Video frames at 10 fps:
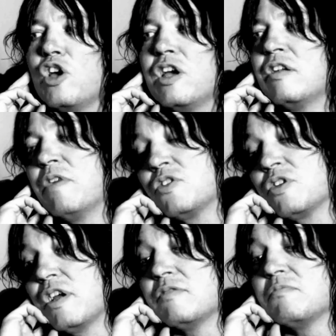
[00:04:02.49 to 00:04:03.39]
And
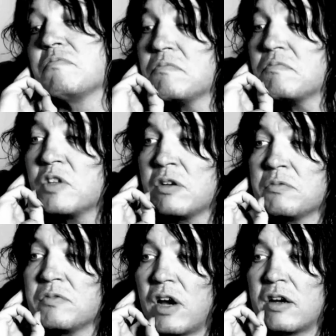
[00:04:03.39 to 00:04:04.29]
eventually got, you
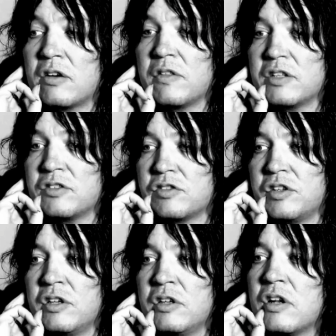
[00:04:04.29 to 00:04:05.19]
know, tired of that
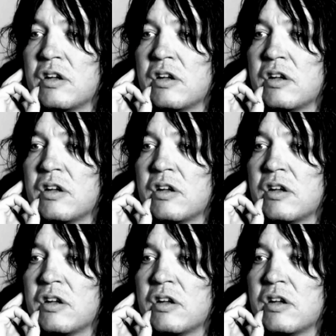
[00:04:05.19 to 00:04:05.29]
scene.